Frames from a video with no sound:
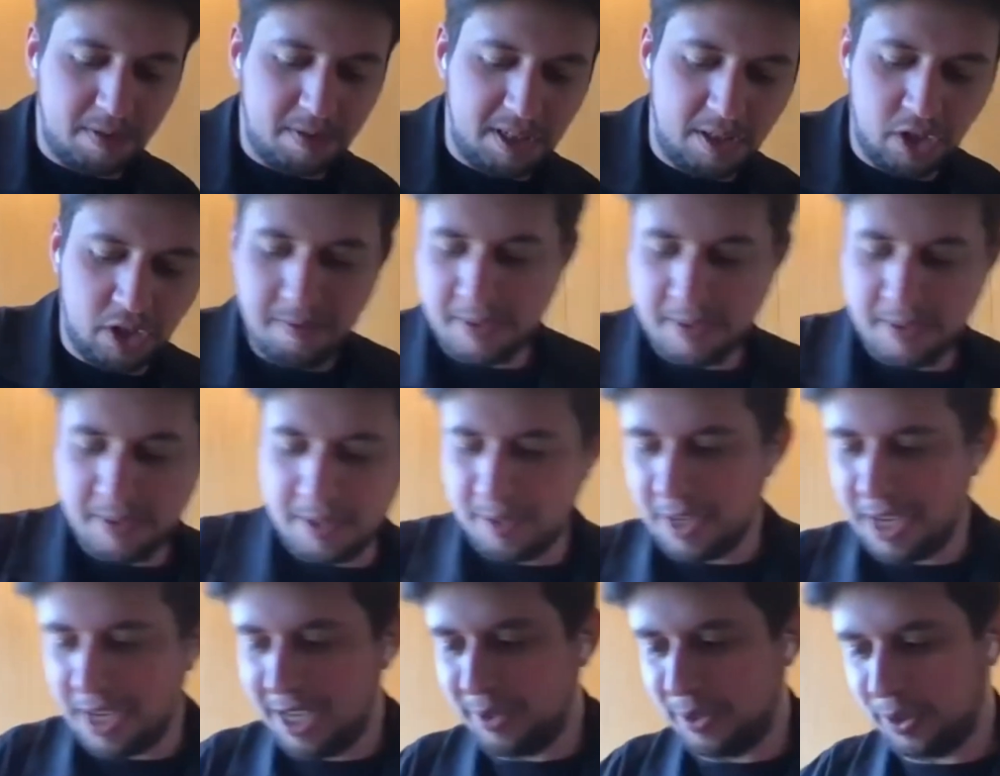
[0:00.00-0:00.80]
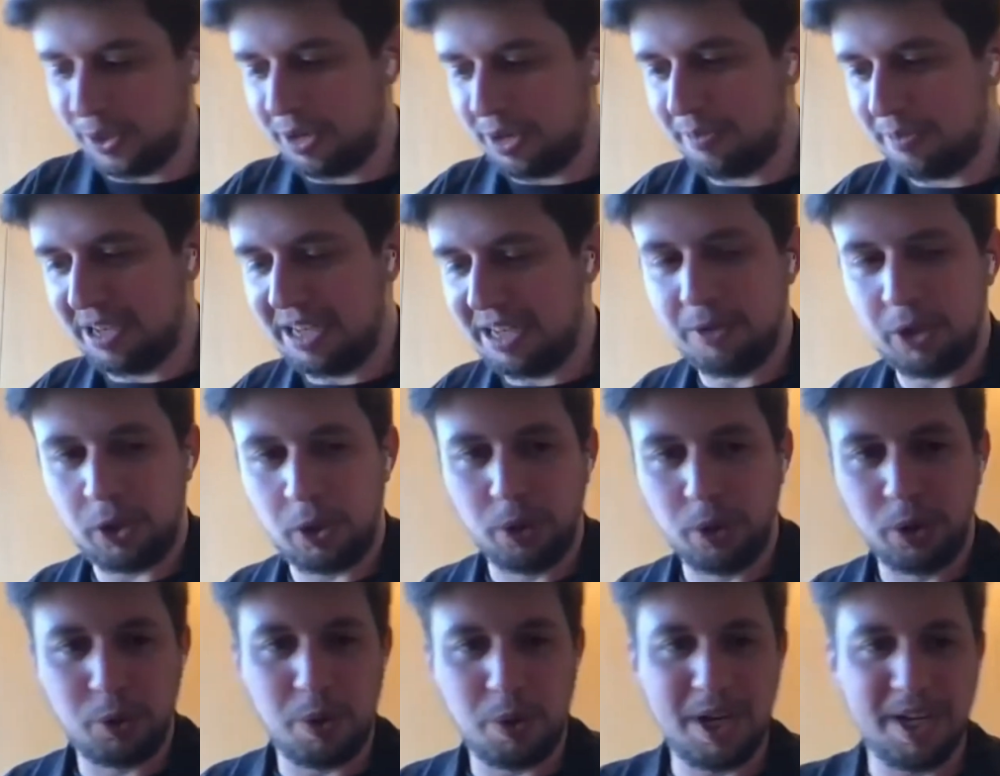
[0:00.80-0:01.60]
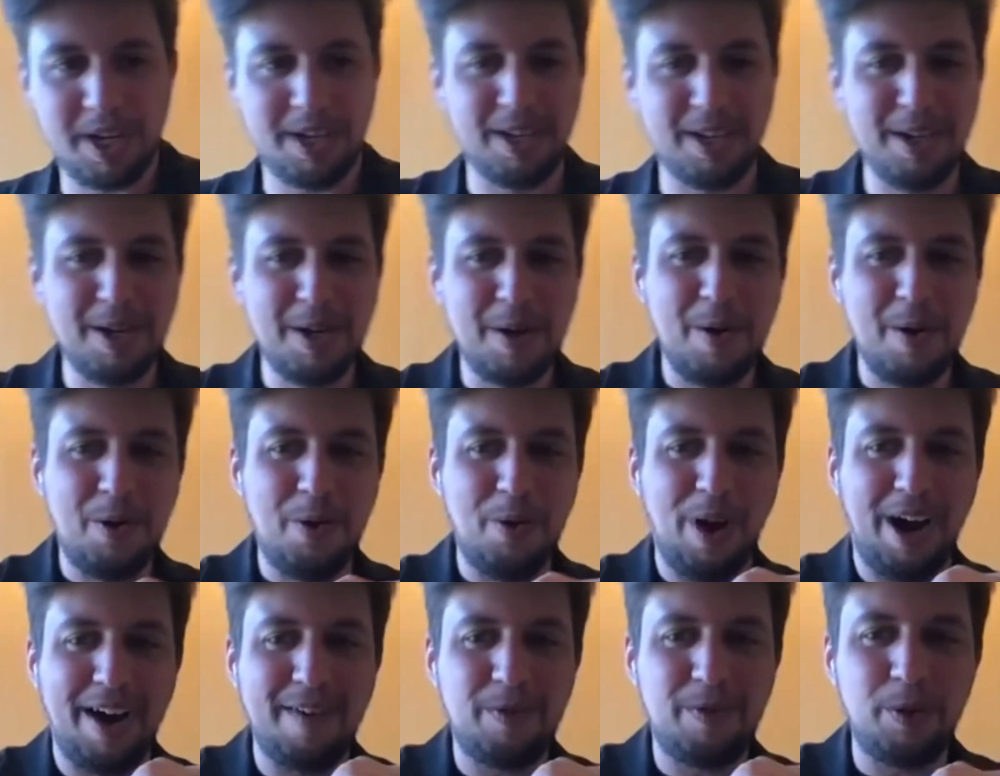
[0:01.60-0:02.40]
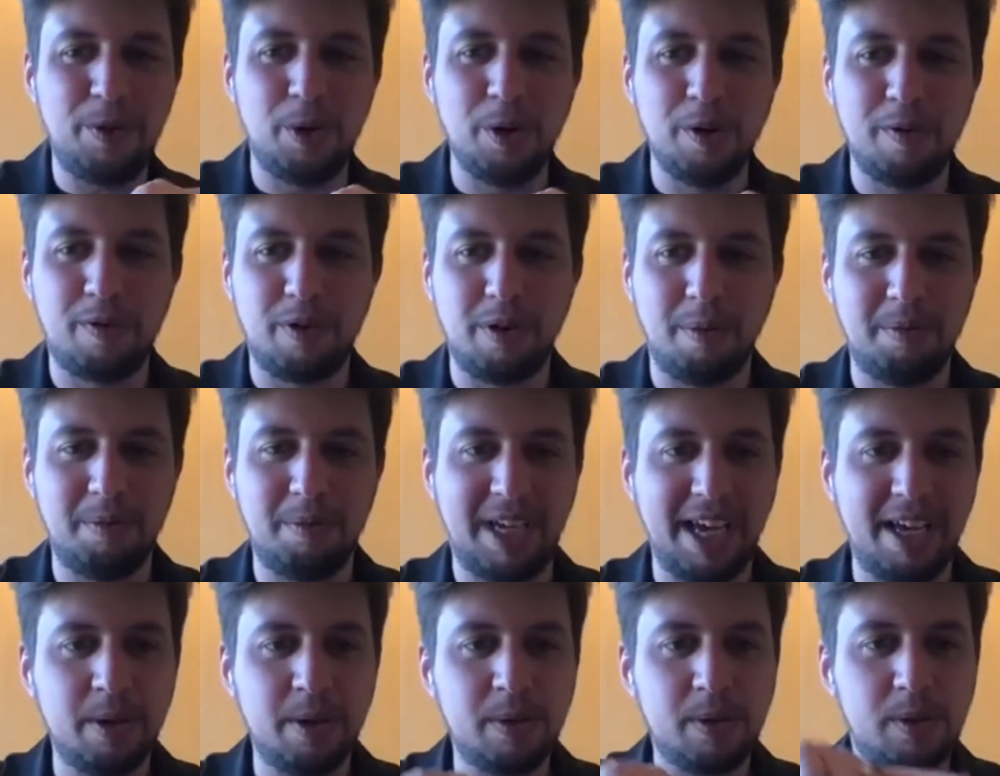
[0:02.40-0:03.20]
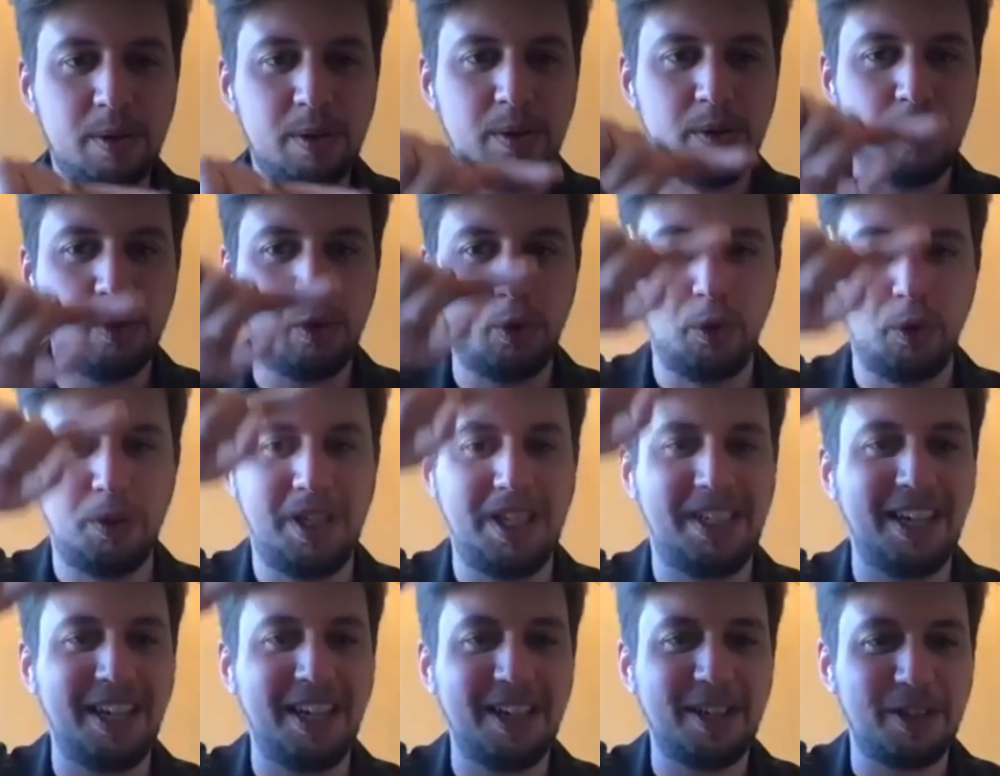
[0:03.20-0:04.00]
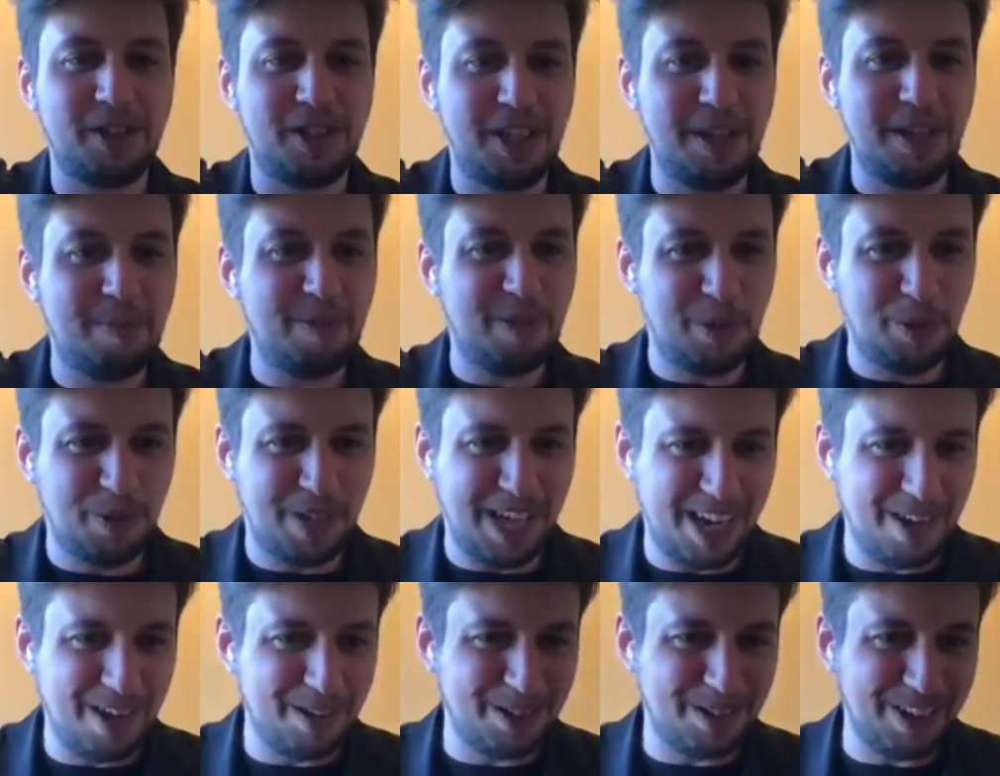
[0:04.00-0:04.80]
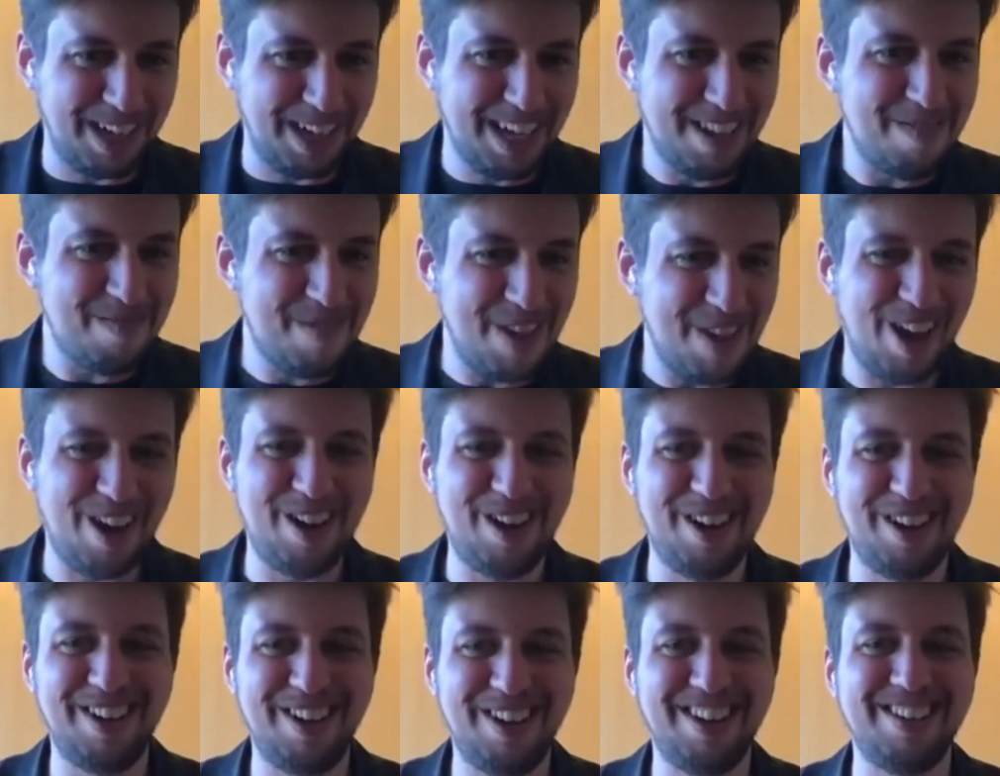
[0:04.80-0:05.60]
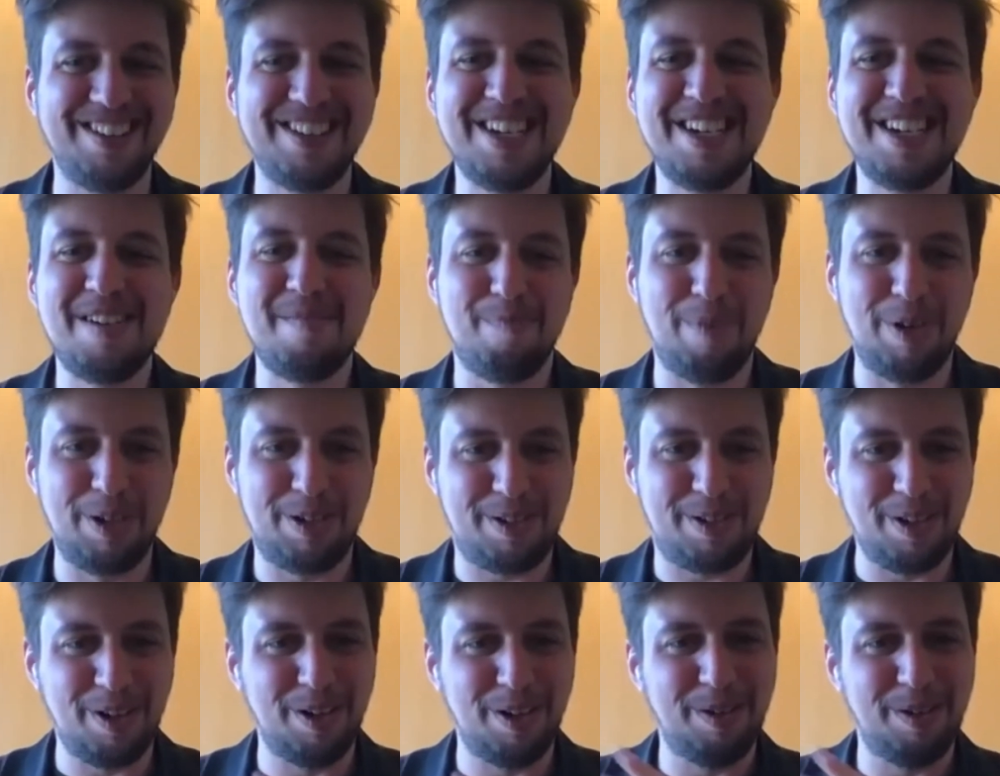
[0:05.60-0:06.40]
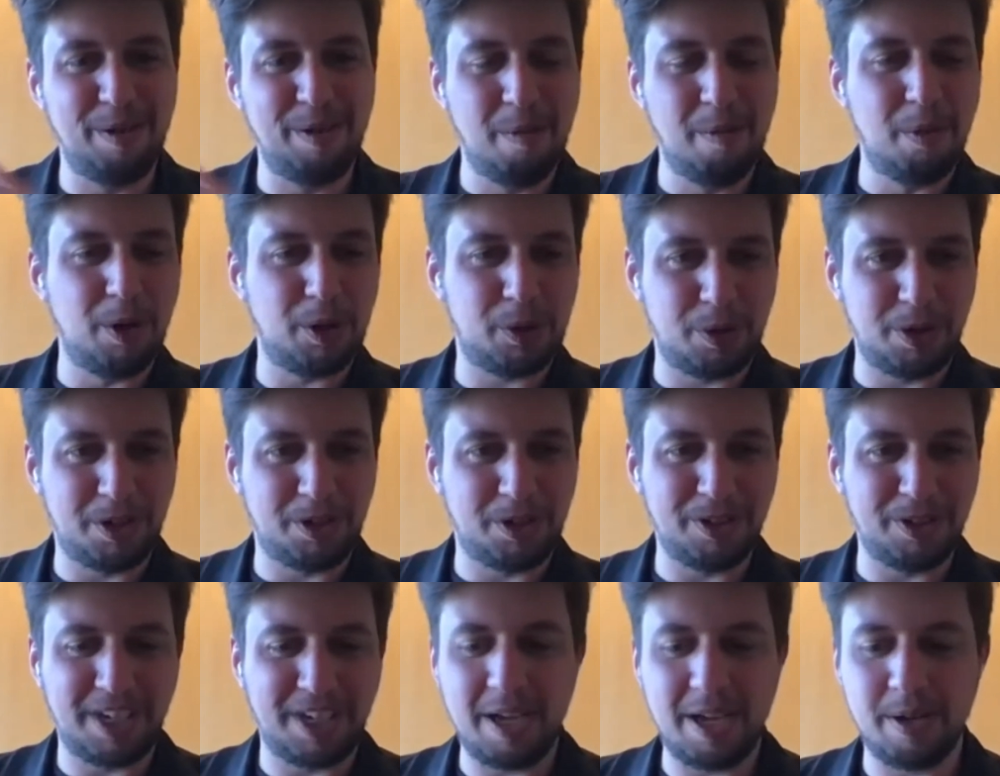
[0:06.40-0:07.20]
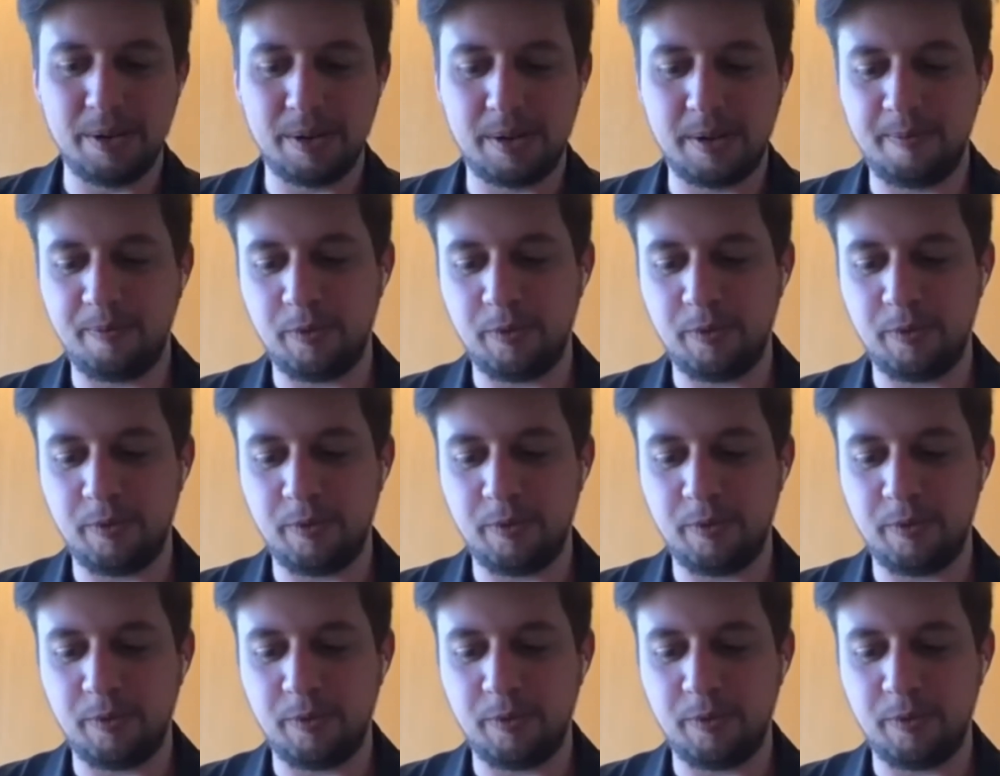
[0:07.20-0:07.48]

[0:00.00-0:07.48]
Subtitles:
this shift as your company matures where you have to go from chaos to dictatorship to chaos again, but a more structured chaos.